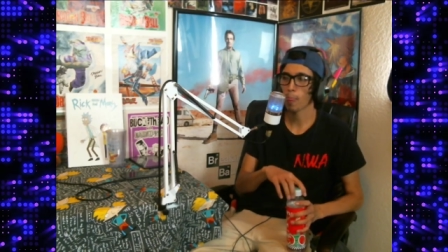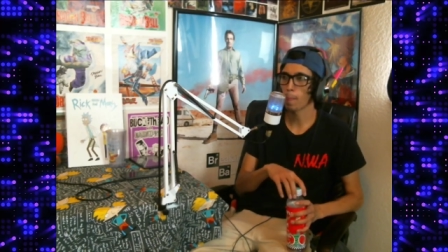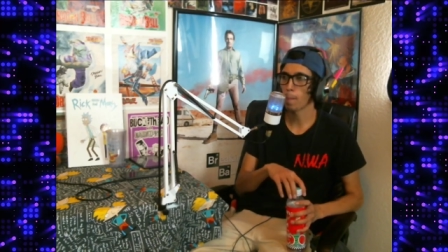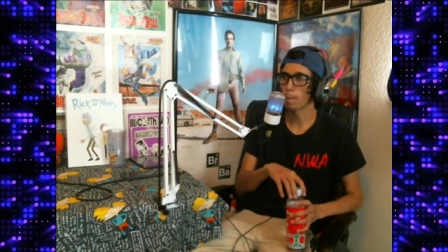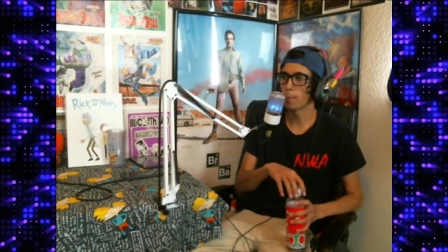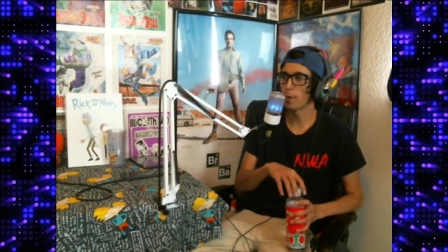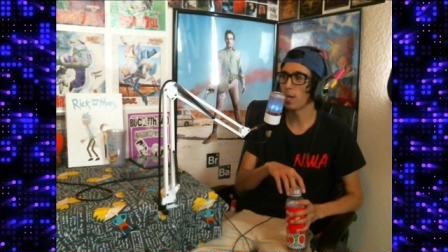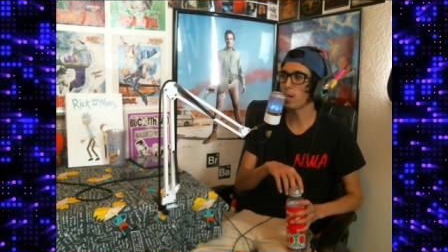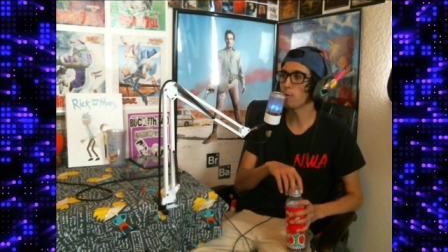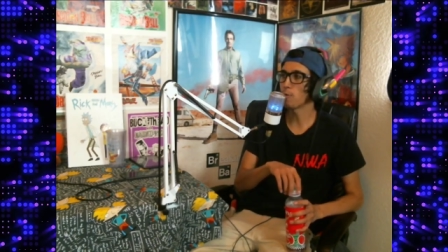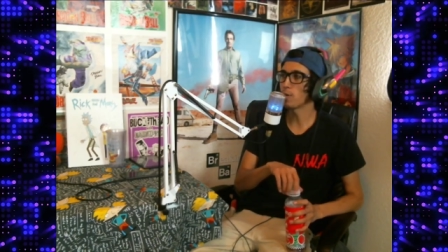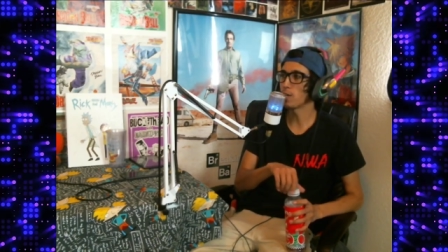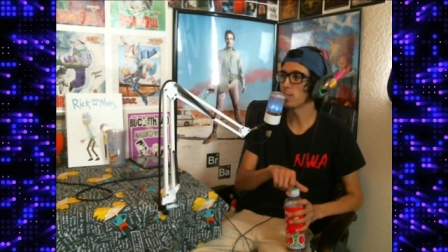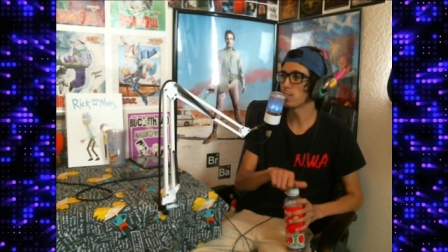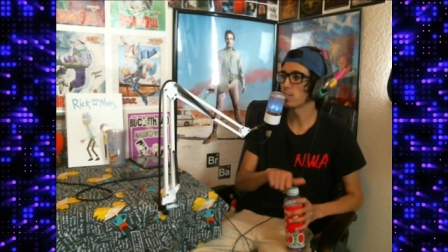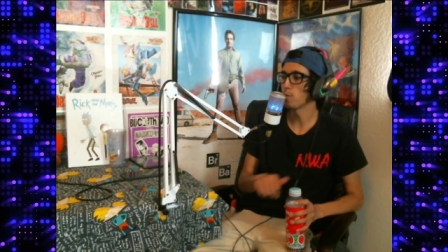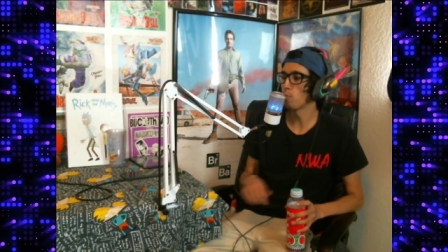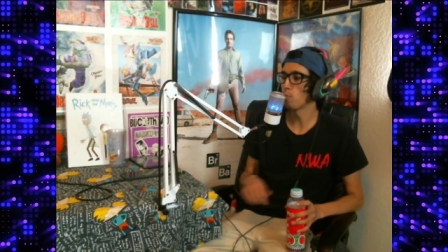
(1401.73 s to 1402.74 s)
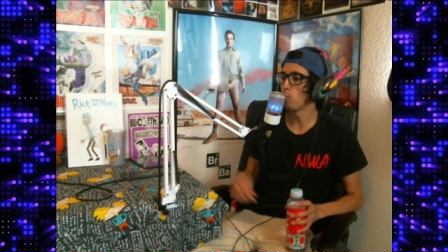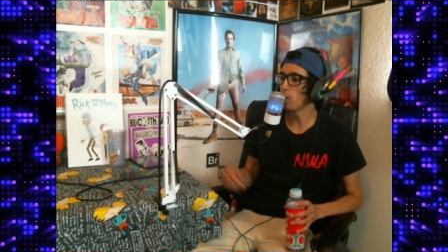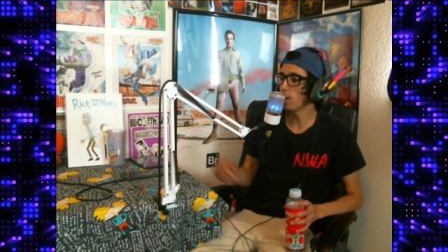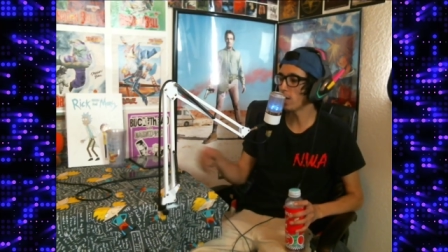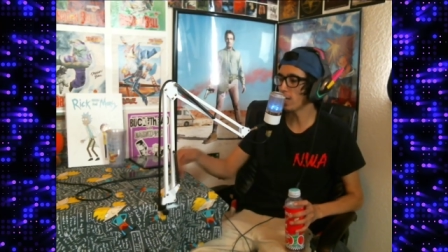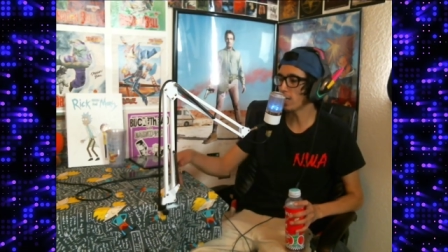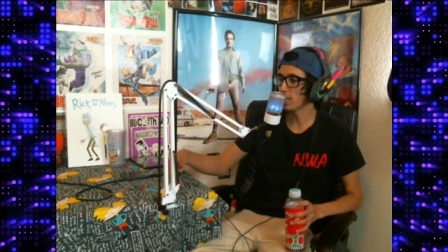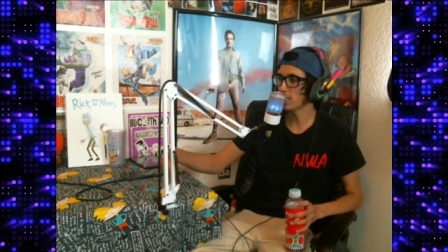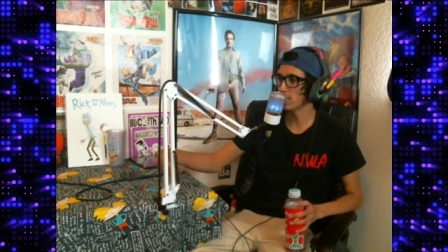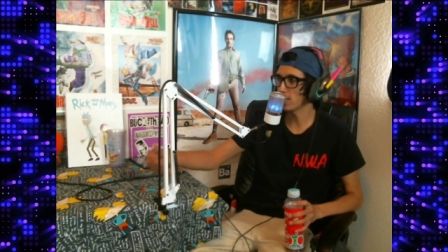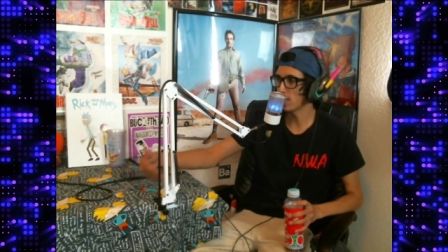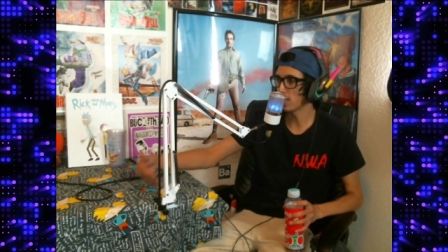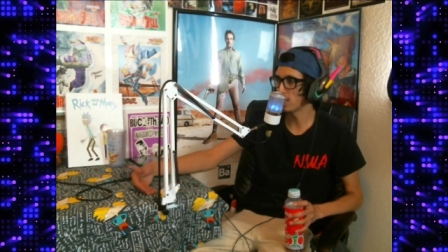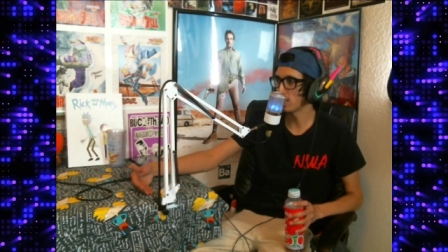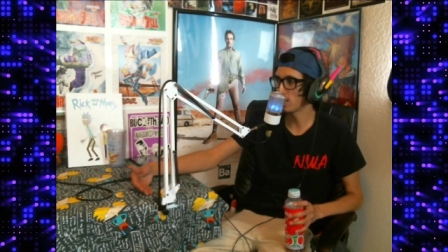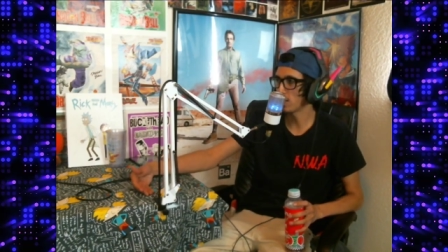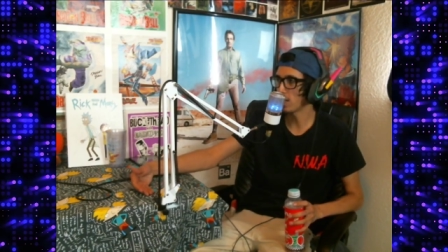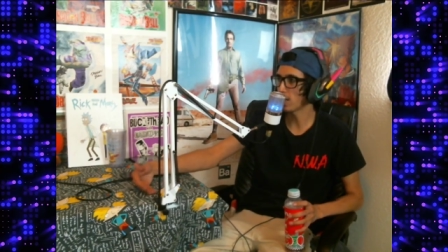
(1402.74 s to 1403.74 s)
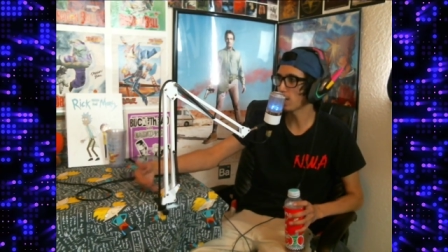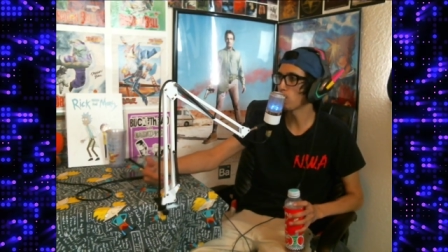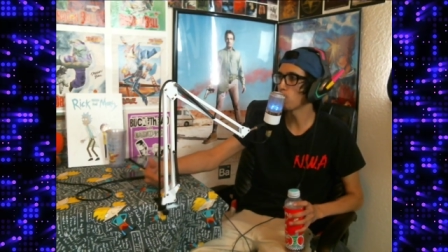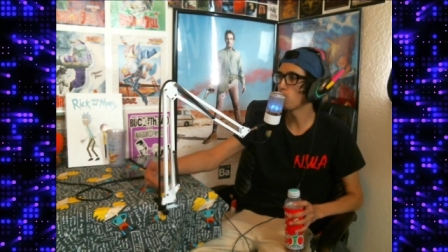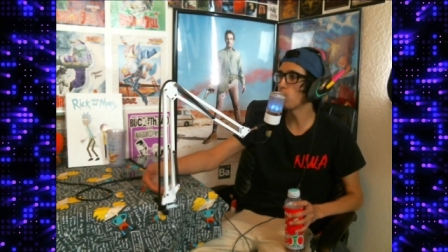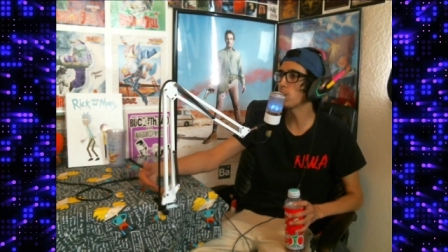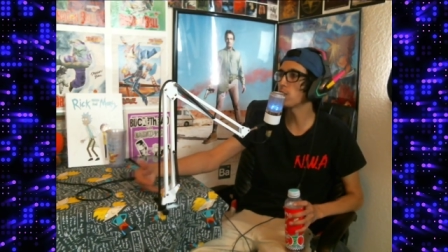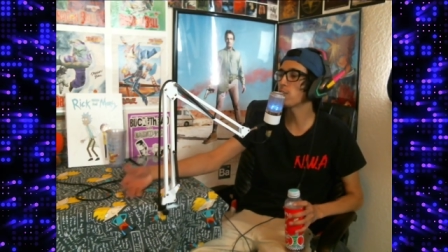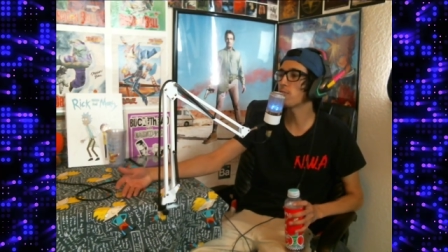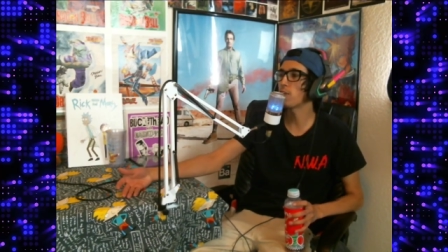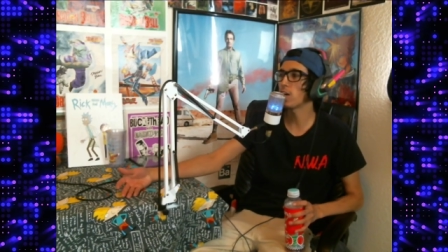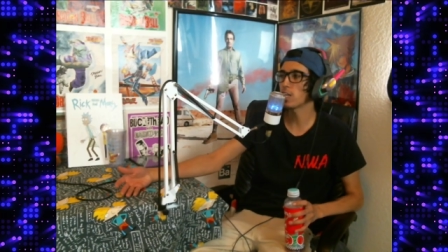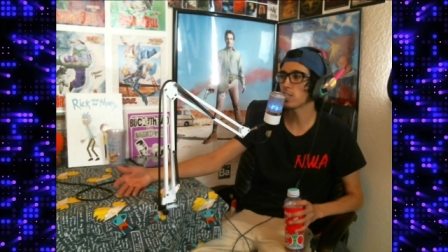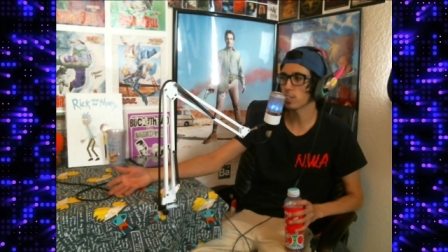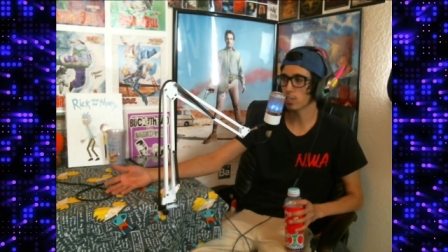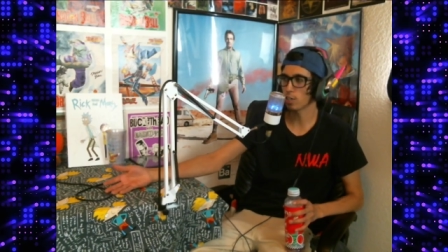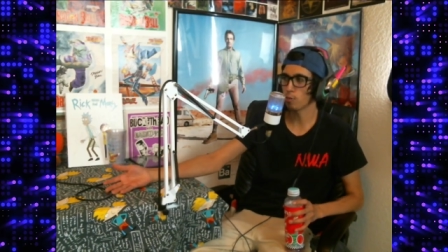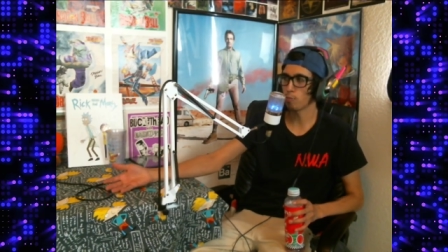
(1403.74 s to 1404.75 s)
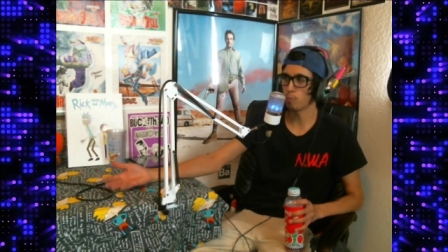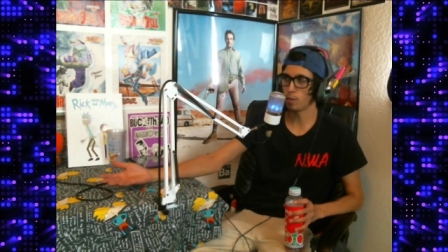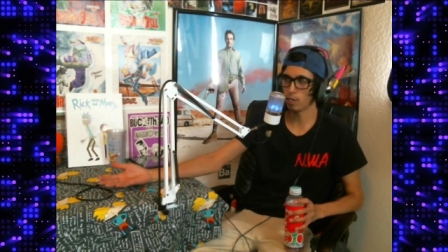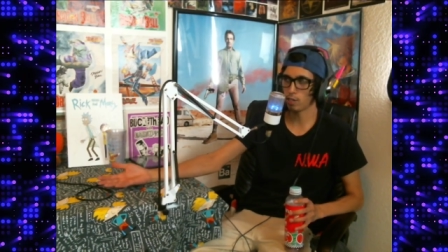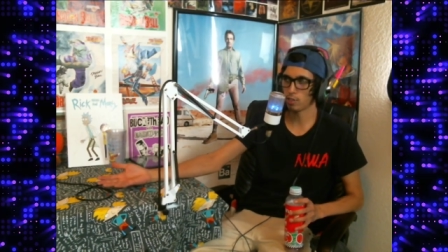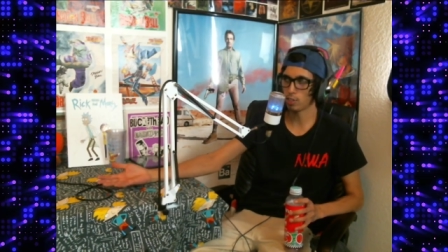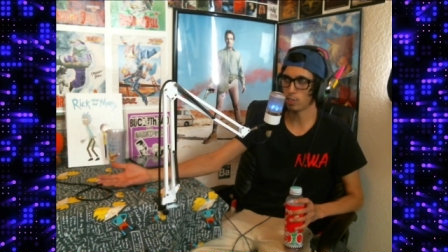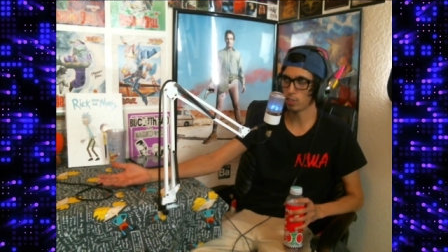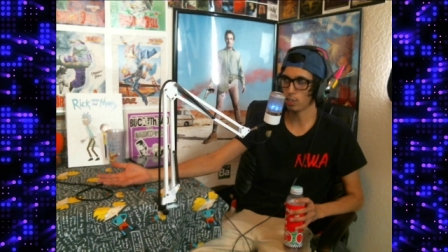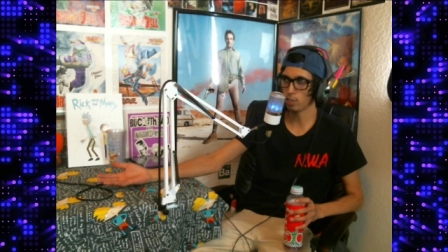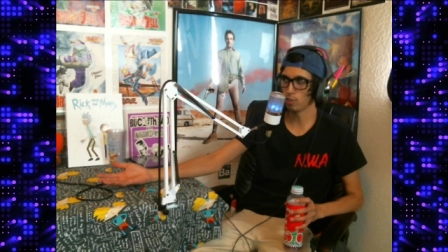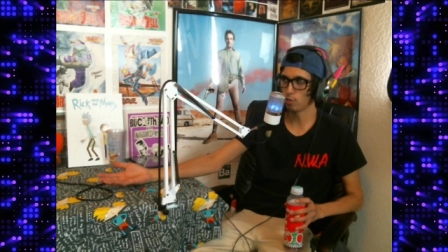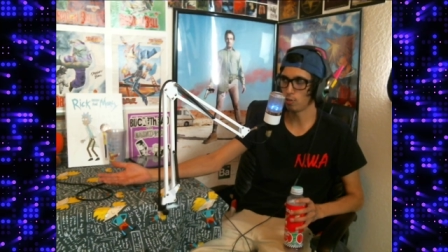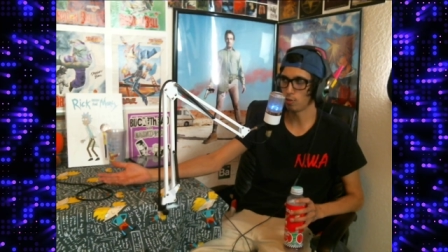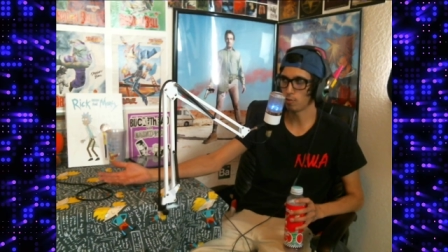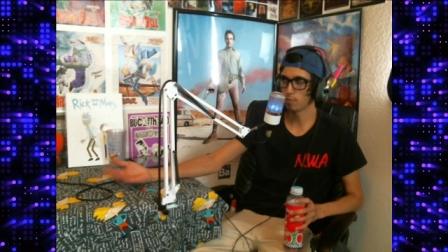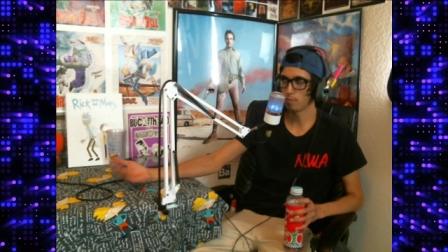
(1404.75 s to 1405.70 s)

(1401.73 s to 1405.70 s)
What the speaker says: But anyways, what defines a good beer to you?